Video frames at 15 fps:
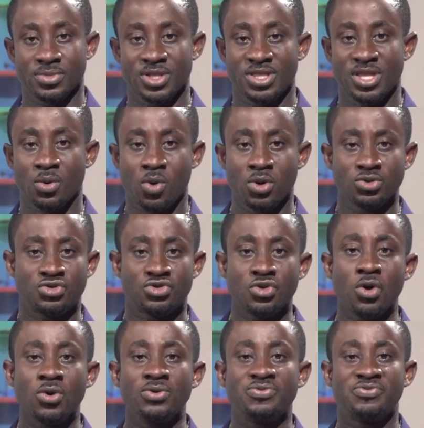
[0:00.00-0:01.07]
The
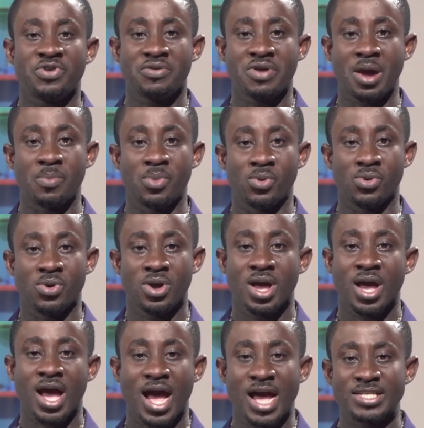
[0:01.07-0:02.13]
controlled variable
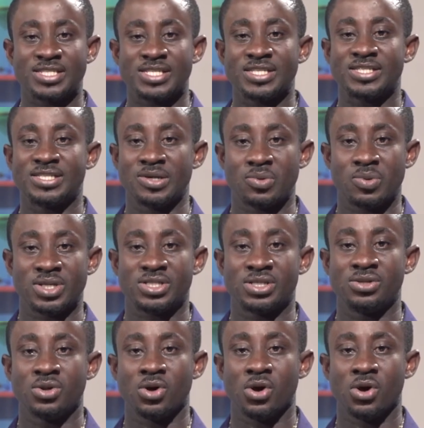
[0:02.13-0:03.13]
answers the question